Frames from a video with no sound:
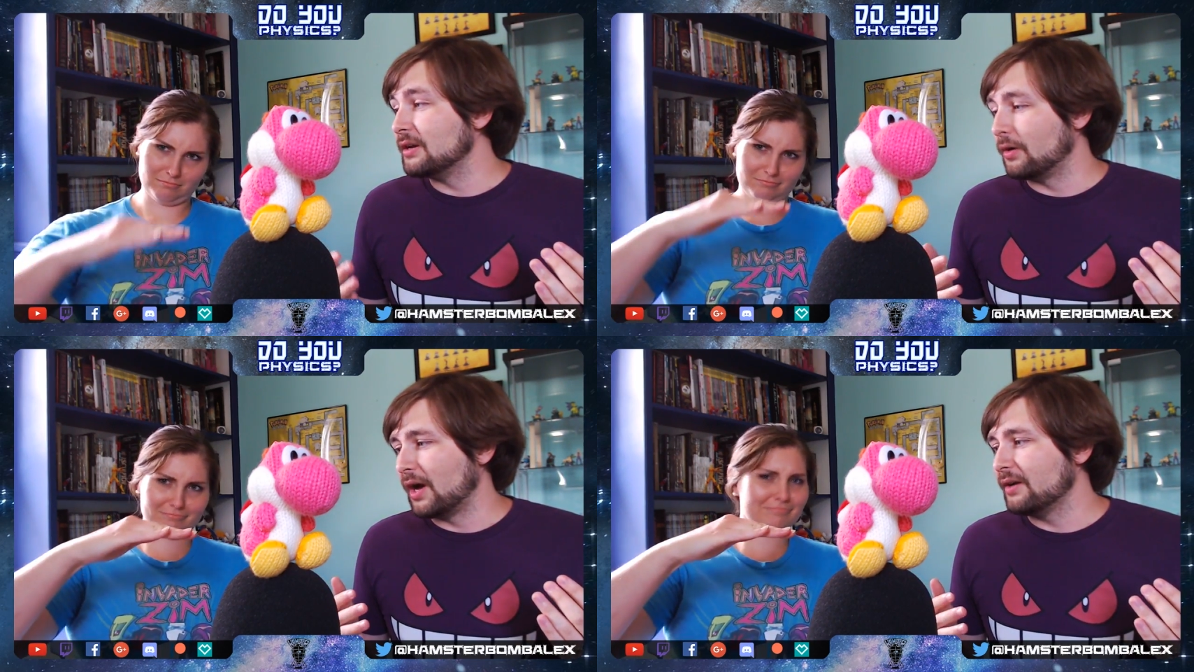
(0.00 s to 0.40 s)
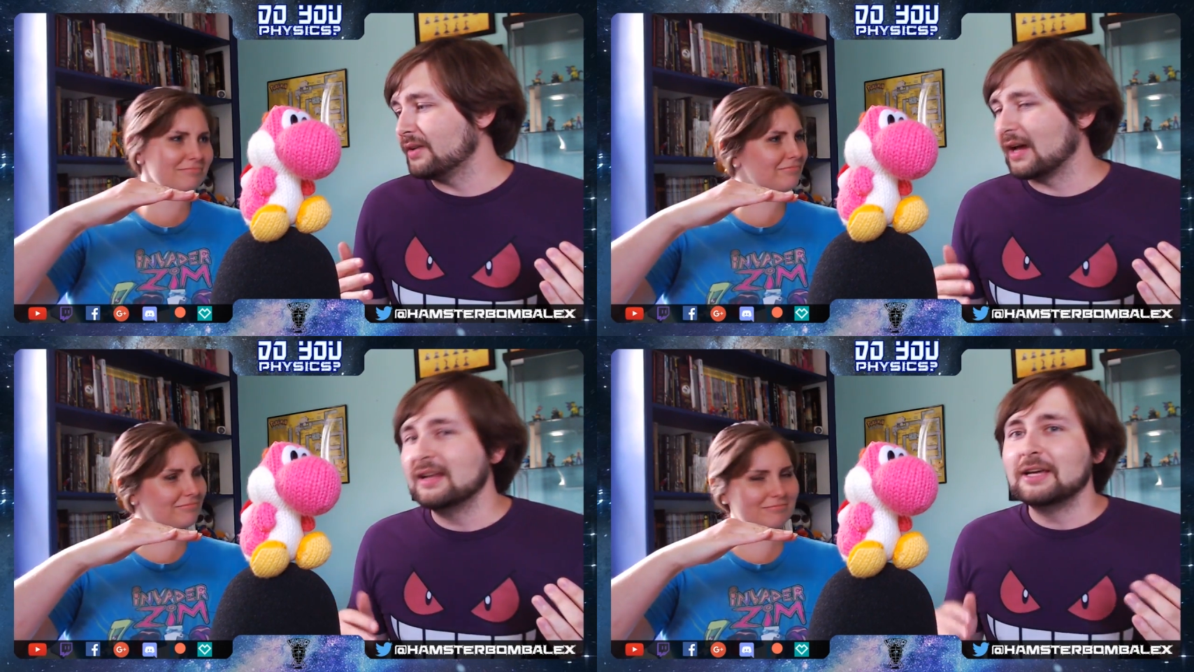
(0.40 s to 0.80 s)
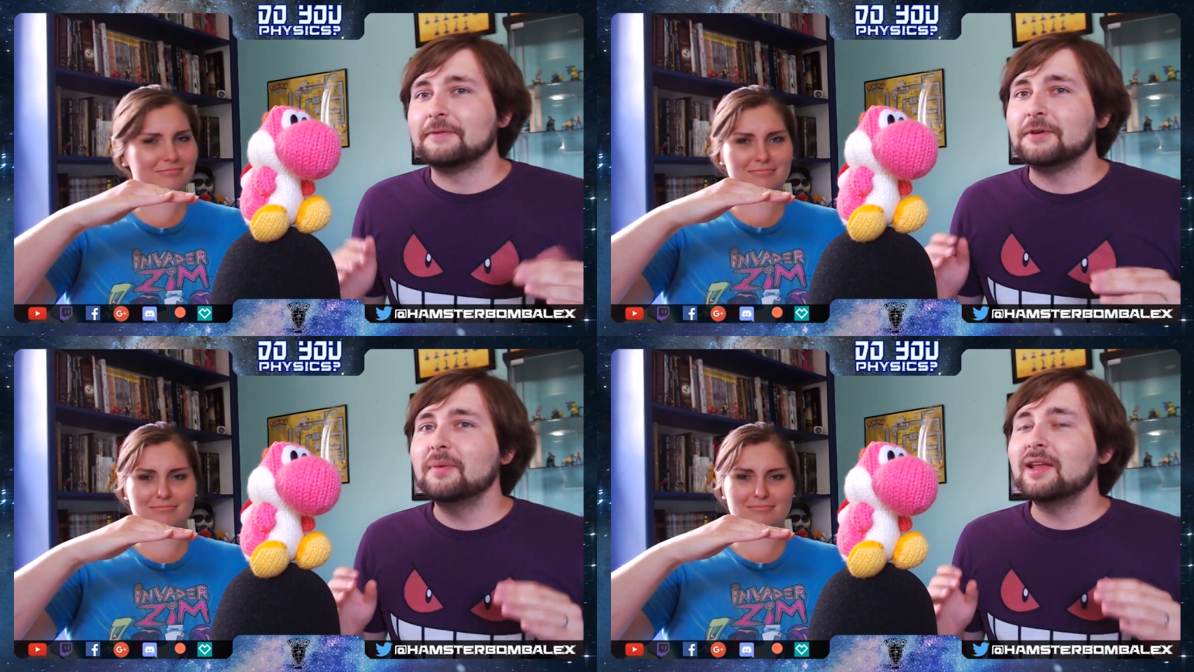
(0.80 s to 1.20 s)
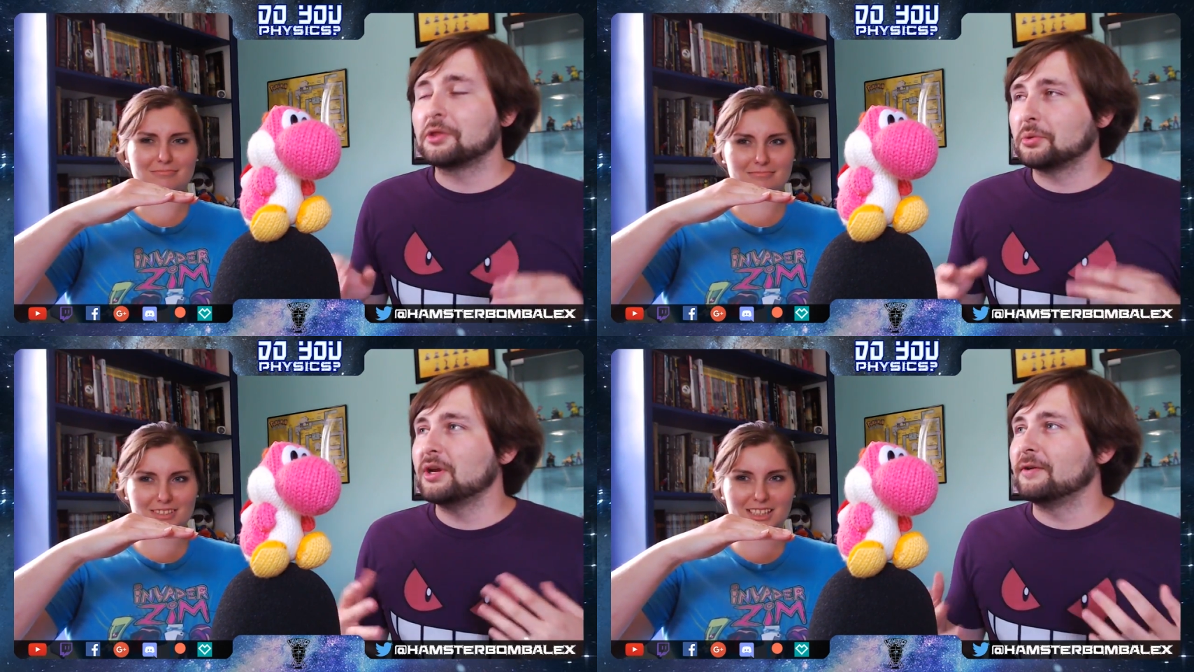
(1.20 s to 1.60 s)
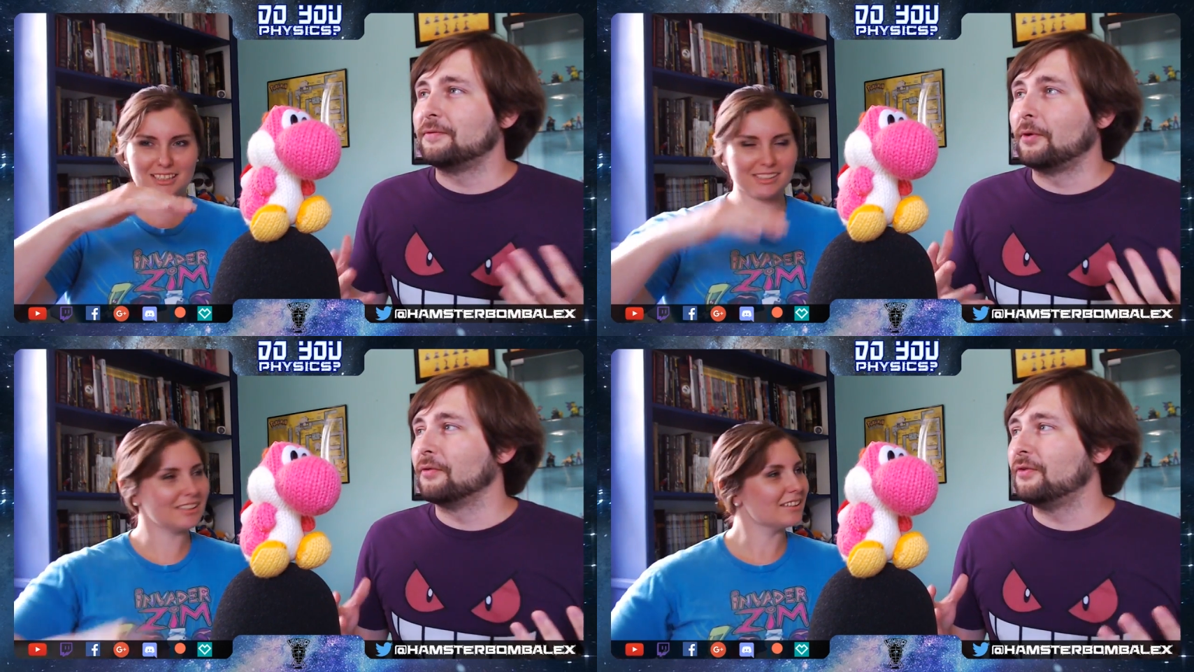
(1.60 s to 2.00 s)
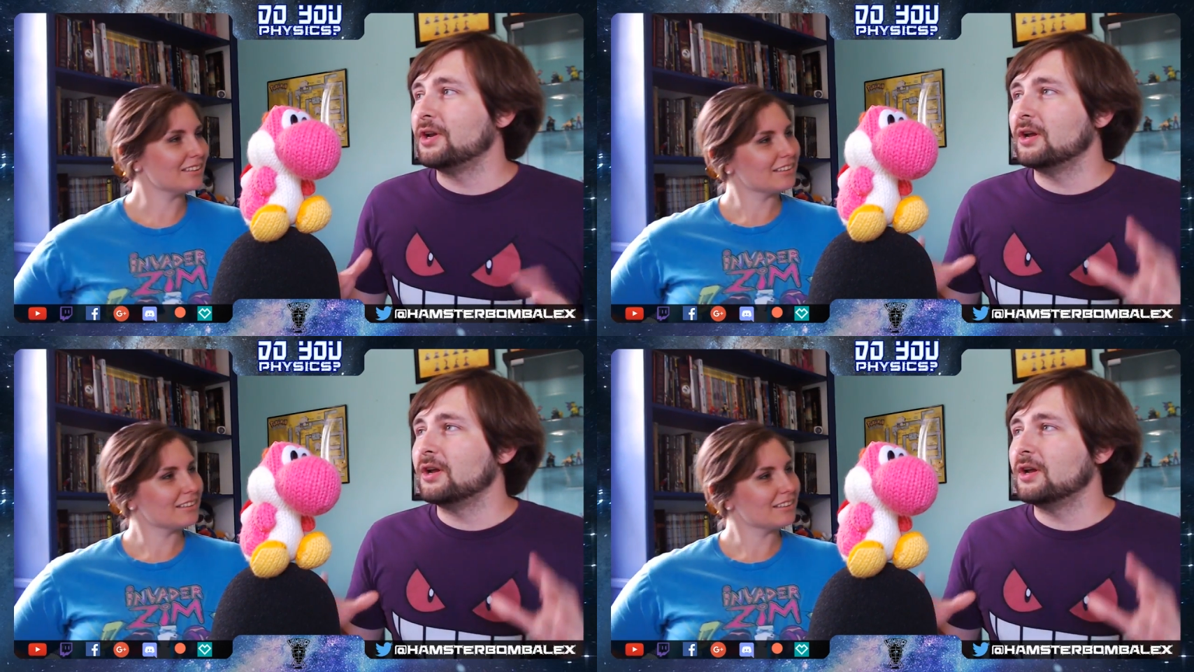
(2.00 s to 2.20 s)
Speaker 1: No, higher than that. If you made a three to four foot